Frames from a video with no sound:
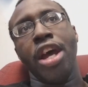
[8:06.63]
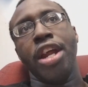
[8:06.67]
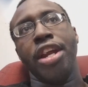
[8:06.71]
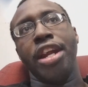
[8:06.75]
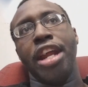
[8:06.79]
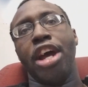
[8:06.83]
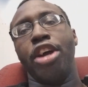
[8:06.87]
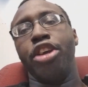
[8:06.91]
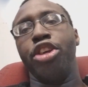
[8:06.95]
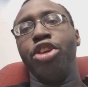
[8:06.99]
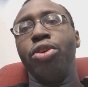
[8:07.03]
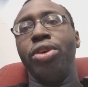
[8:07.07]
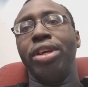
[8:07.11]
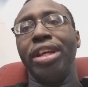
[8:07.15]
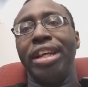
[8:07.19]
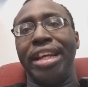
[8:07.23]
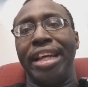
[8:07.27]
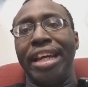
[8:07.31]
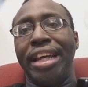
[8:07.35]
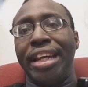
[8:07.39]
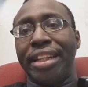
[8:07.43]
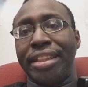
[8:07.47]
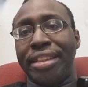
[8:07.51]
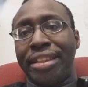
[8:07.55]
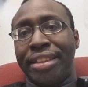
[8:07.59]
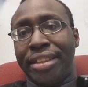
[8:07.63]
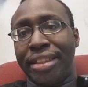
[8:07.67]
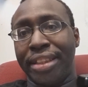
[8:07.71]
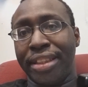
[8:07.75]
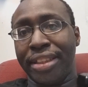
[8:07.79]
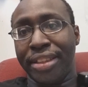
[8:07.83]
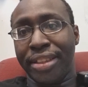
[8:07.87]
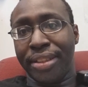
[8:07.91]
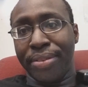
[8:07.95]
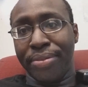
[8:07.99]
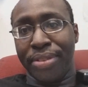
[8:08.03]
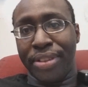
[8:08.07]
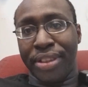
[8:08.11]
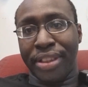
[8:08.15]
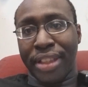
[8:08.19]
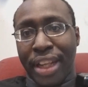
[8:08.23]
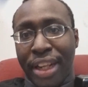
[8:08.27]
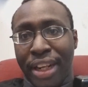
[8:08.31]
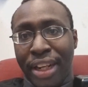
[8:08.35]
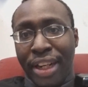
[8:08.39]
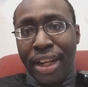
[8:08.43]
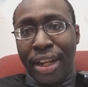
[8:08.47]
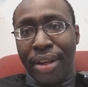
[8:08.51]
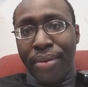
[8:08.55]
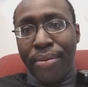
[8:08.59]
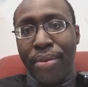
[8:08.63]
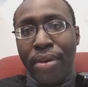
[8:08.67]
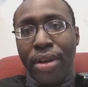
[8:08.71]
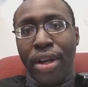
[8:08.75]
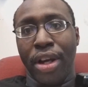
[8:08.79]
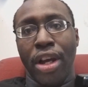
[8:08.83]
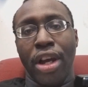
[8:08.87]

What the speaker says: Now, you can get a system set up